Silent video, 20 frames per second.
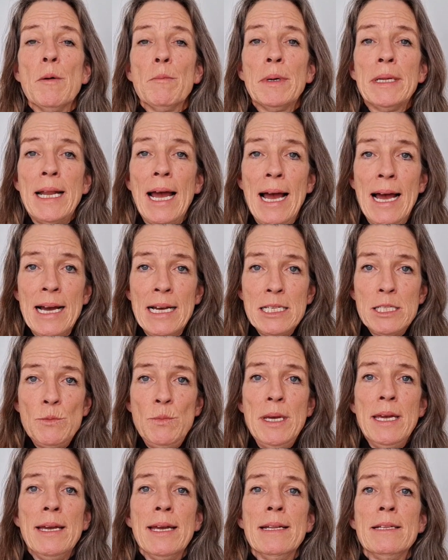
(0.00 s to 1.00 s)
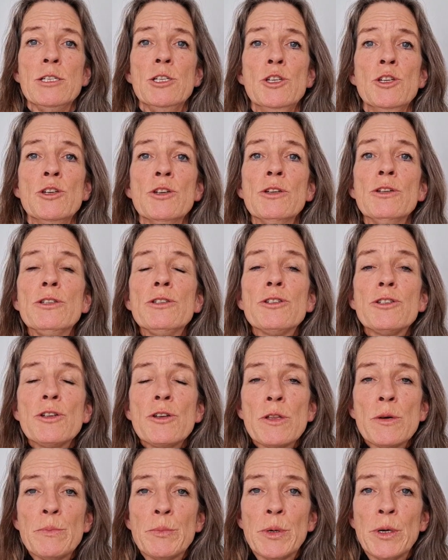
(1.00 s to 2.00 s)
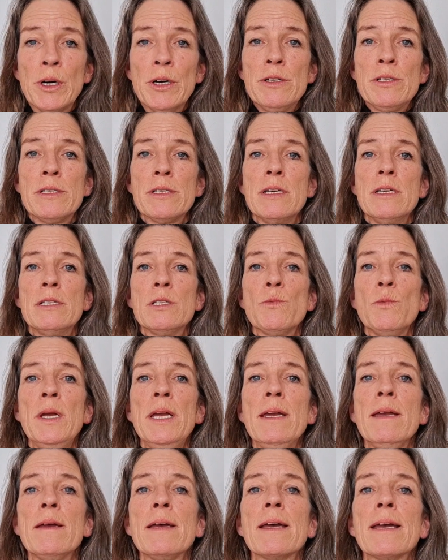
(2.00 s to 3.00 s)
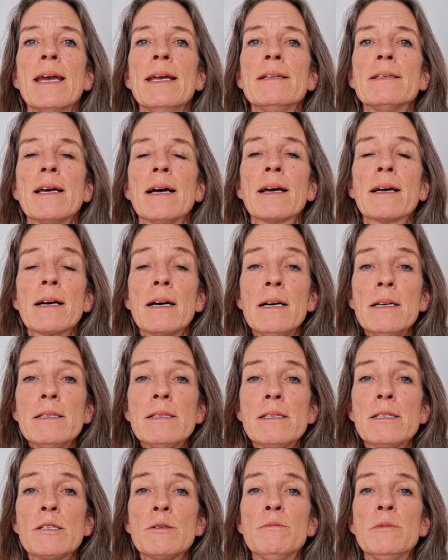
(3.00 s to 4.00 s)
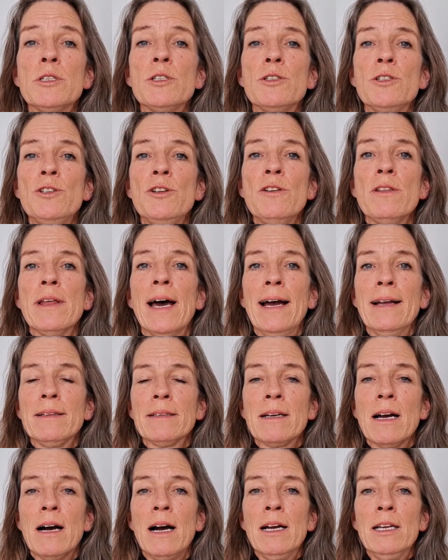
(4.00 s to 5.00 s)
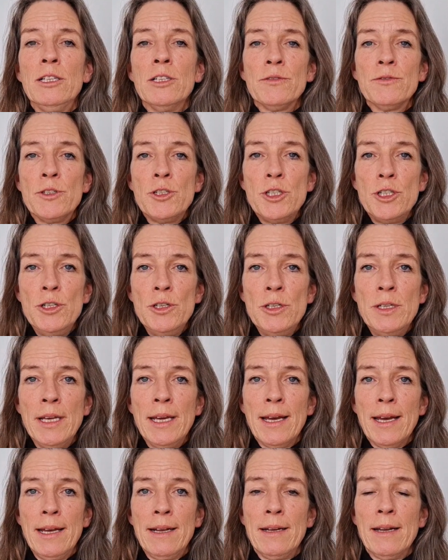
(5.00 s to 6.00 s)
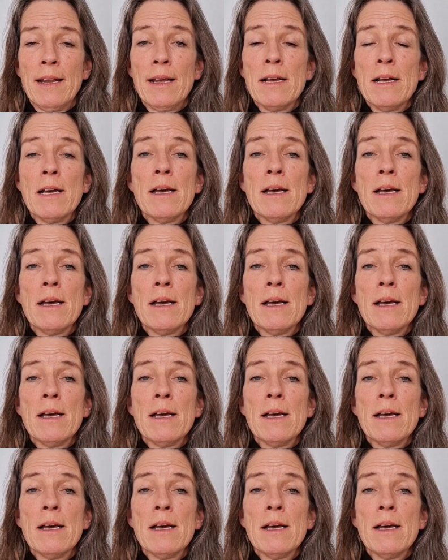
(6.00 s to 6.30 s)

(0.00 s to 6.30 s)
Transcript: but as we get used to the process, we get accustomed to that kind of tuning in.